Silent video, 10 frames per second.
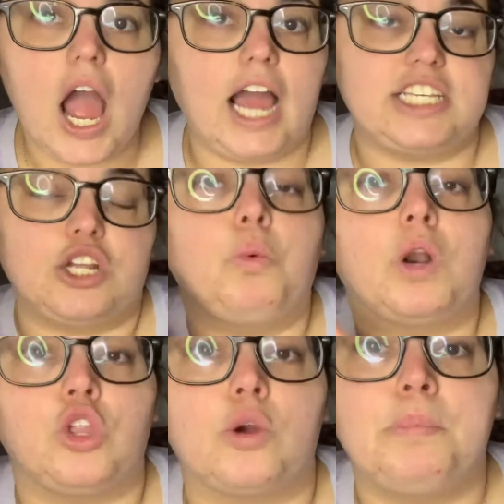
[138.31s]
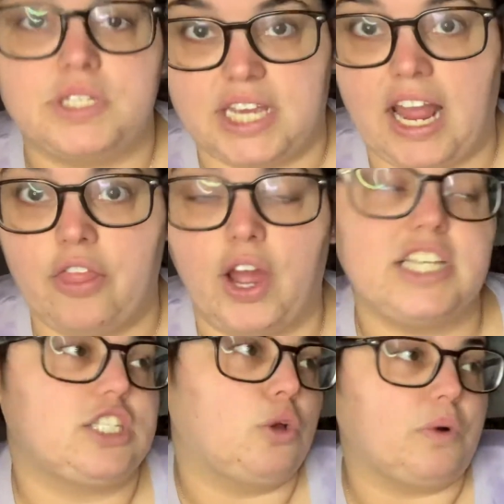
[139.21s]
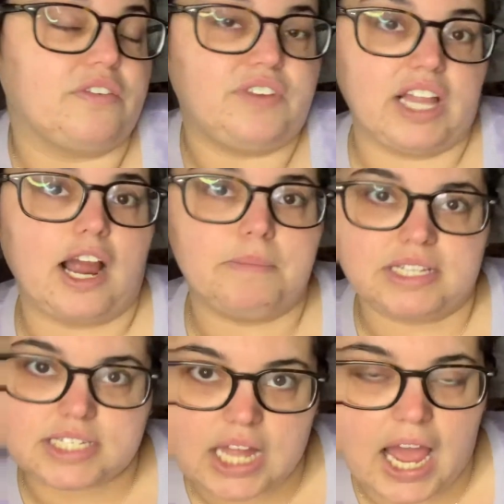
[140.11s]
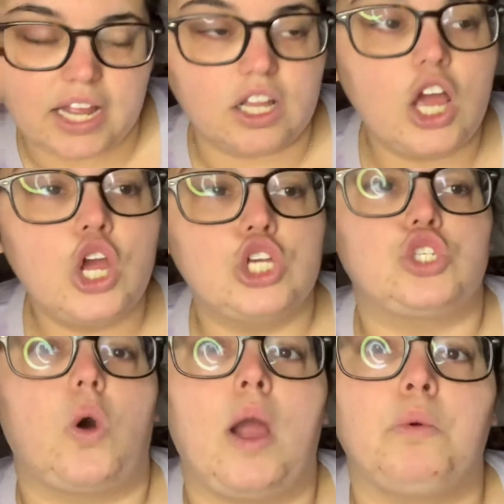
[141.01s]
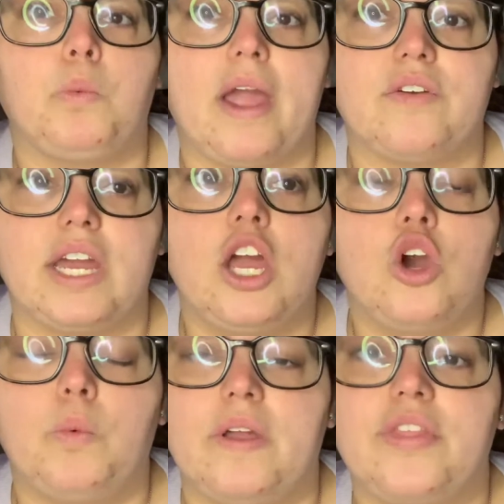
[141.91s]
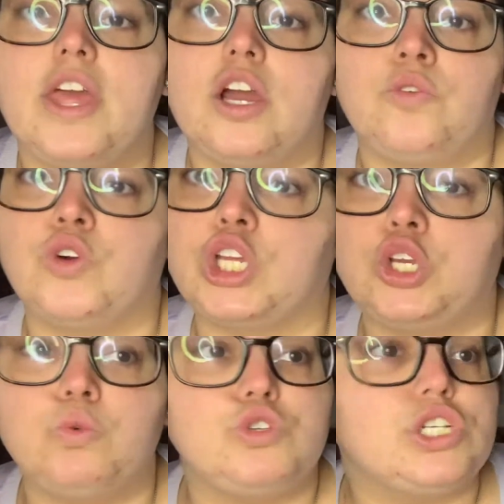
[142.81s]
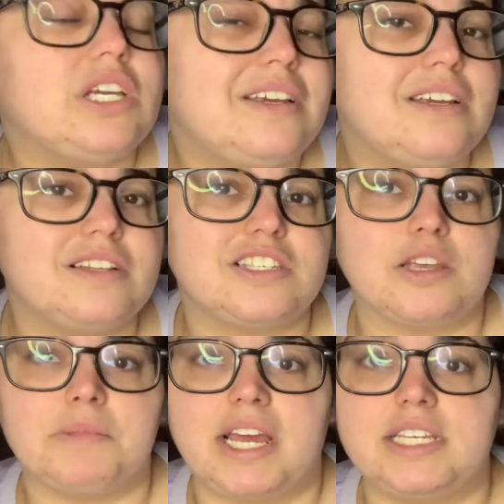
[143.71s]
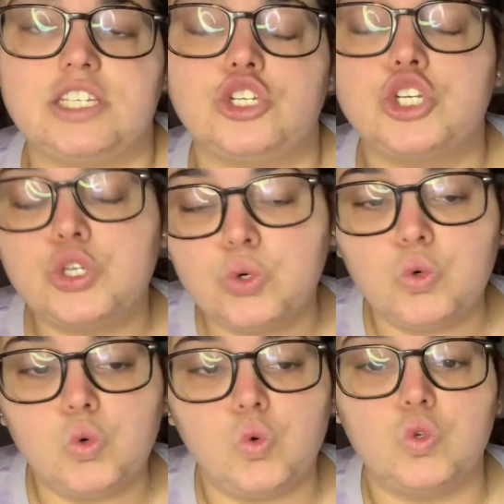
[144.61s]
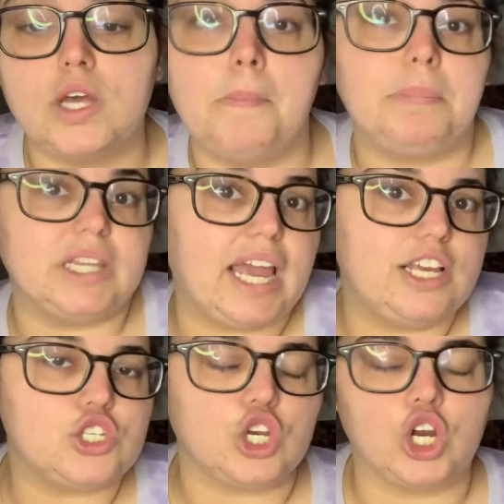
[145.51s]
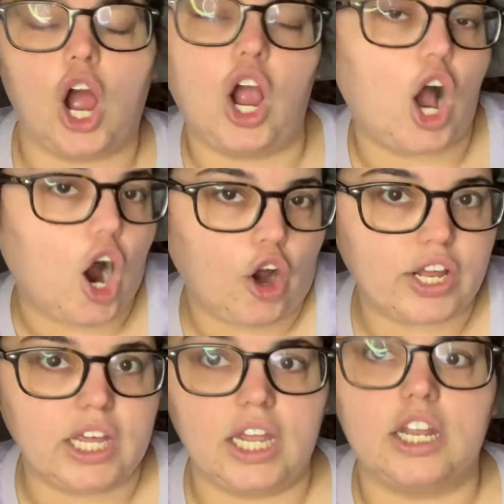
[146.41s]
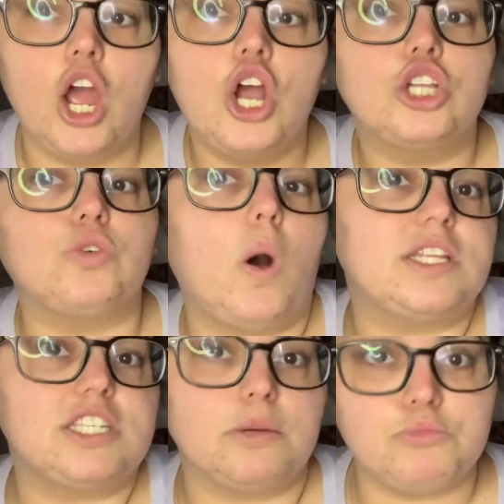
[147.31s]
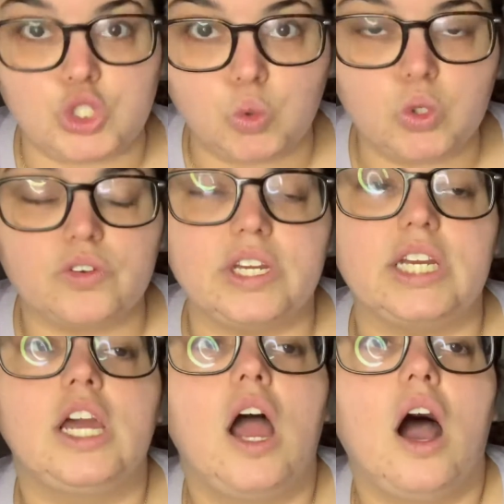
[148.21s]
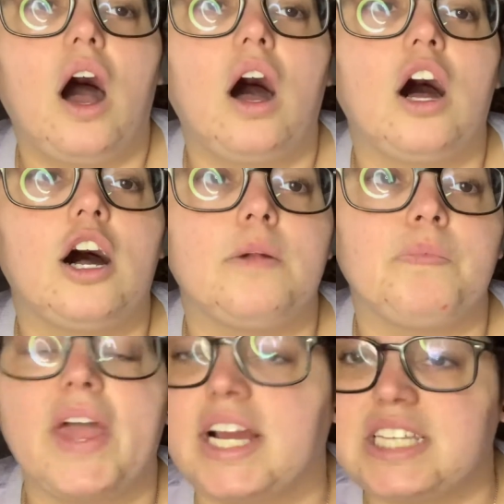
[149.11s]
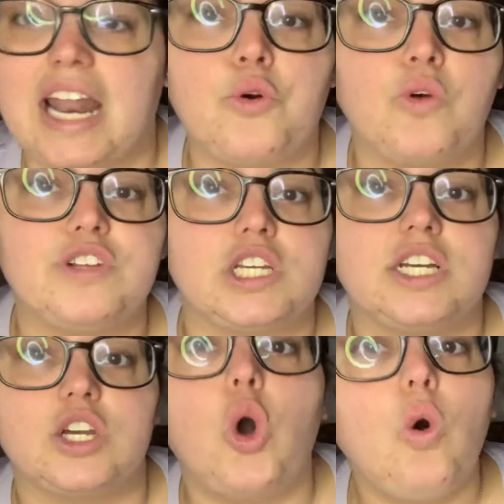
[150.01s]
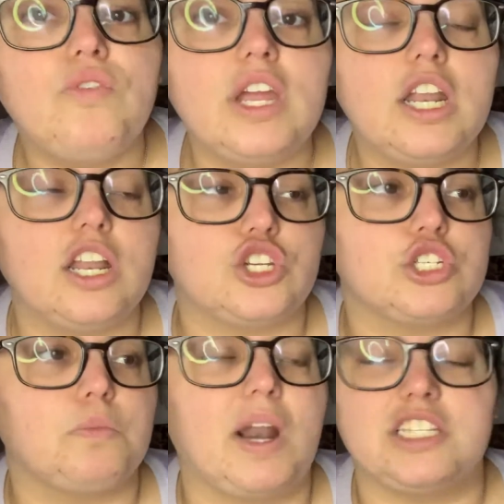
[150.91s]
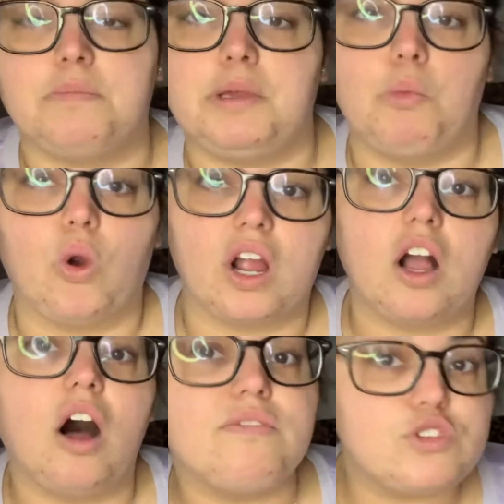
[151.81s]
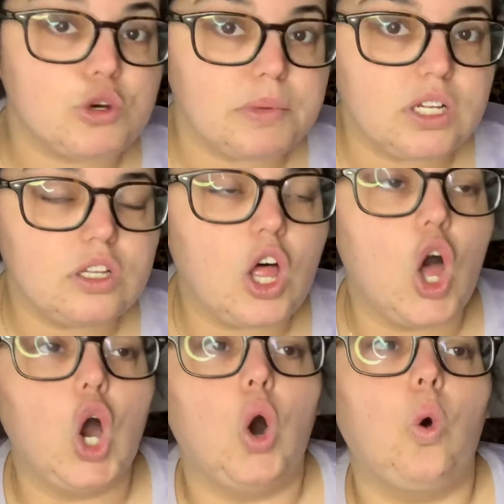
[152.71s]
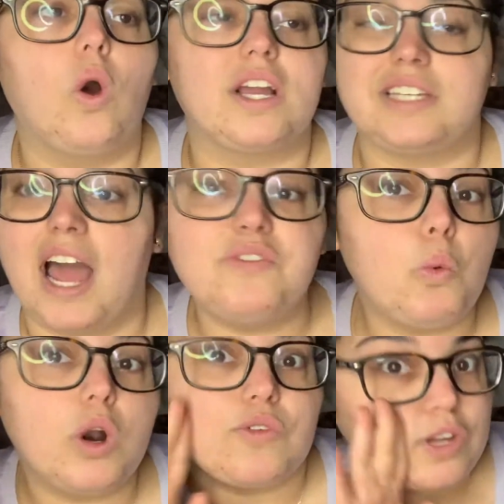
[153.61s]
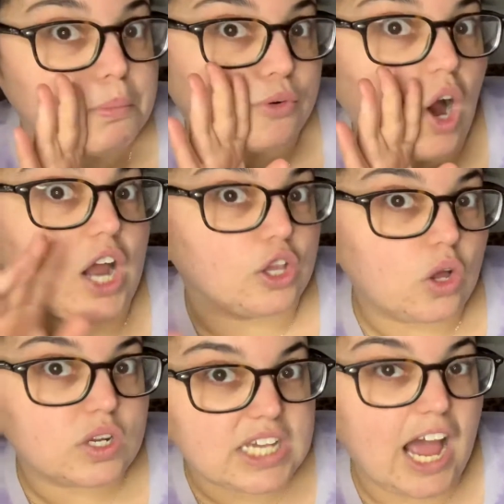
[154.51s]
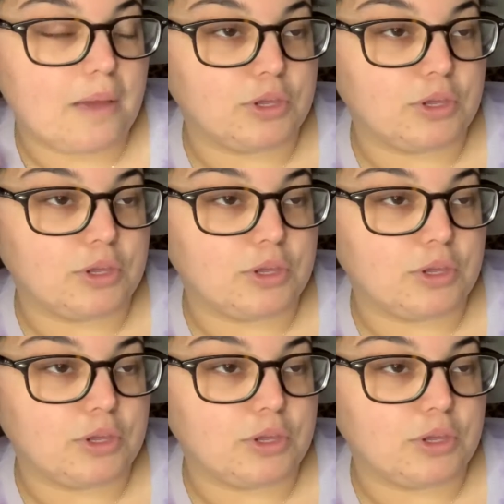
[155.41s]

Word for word: I still want to look put together. I still want to feel like I'm in style. So I will wear it with really cute jeans, some nice shoes, a blazer, a cardigan, throw on some jewelry. Um, like I said, I don't know if it's because of COVID and just wanting to be more comfortable or because I haven't worn a real bra in a long time.